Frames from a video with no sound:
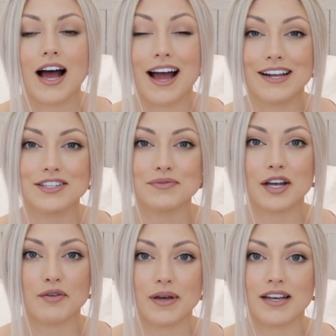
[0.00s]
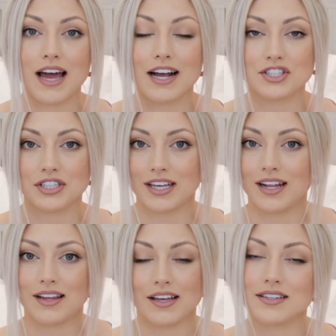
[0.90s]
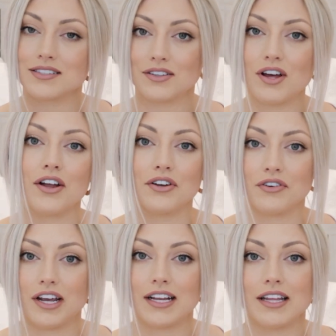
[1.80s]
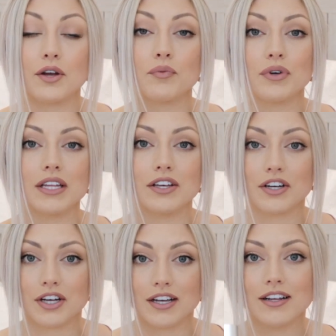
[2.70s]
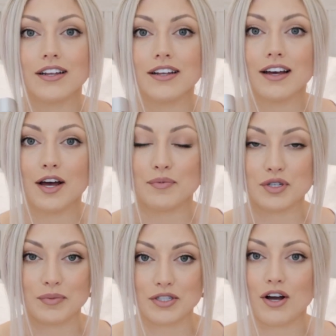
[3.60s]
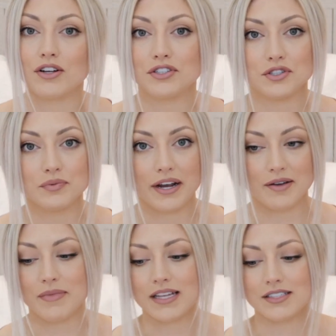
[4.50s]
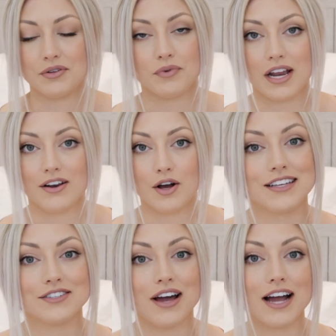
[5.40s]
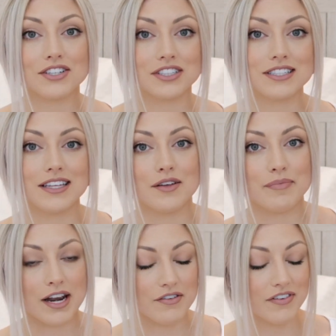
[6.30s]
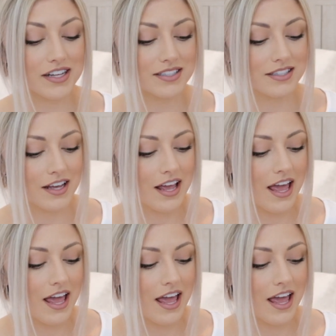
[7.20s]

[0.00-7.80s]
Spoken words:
I just recommend actually getting like a salon grade, like really good dermatologist recommended retinol, because you actually see the benefits.